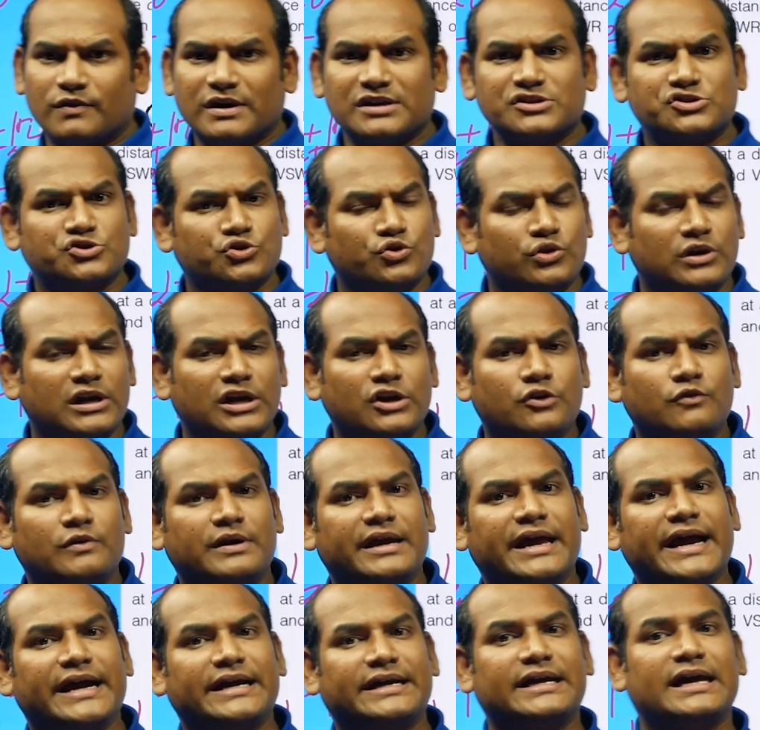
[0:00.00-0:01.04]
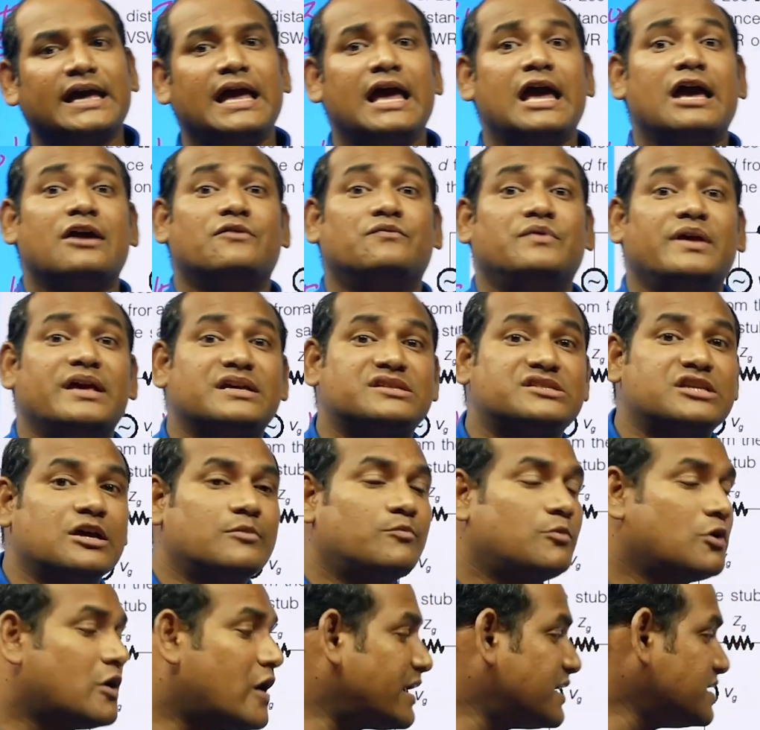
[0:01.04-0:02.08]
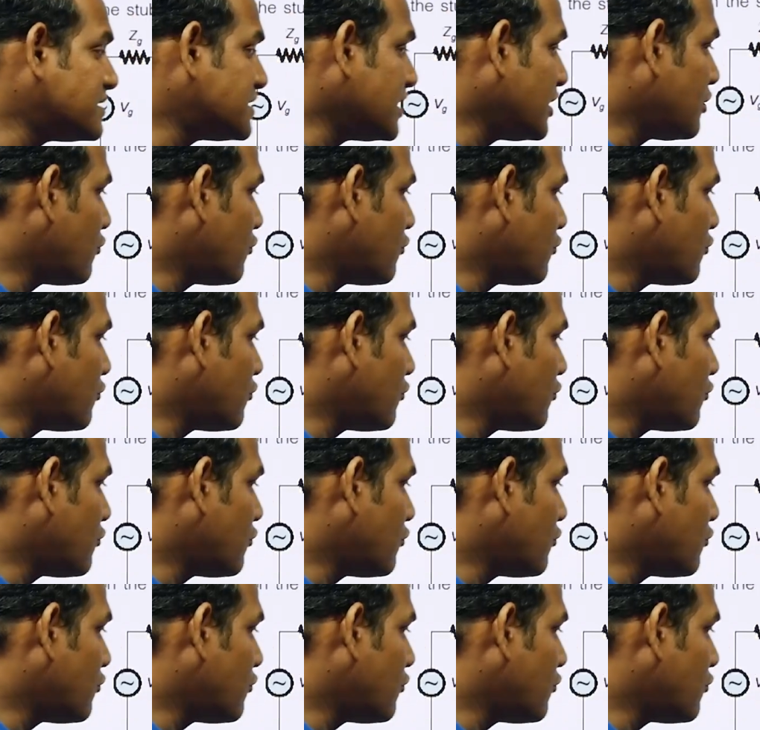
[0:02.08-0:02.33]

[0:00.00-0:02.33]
to 1 surely you will get a VSWR is